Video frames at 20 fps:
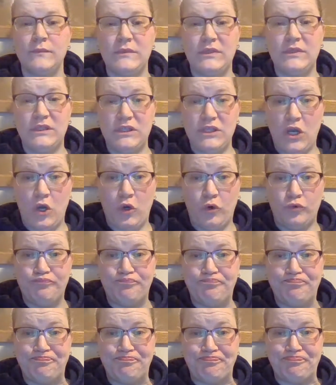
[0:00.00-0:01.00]
So,
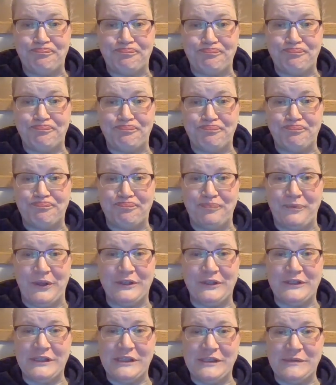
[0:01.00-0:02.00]

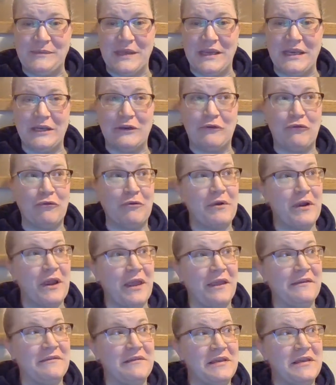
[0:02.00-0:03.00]
this has been
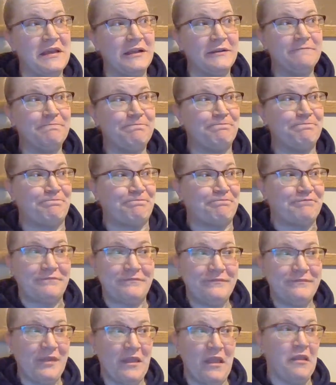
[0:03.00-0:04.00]
crazy.
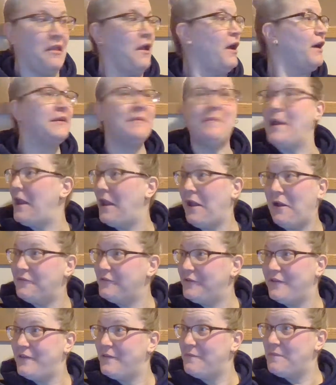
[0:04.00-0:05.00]
Locked in my
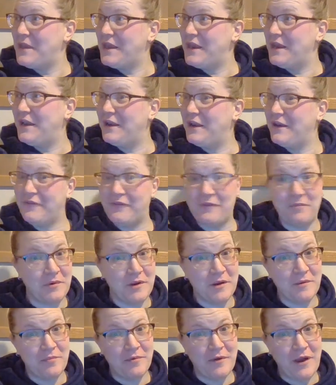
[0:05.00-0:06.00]
house at the beginning of
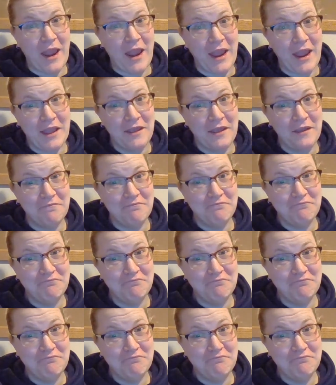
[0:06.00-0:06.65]
spring break.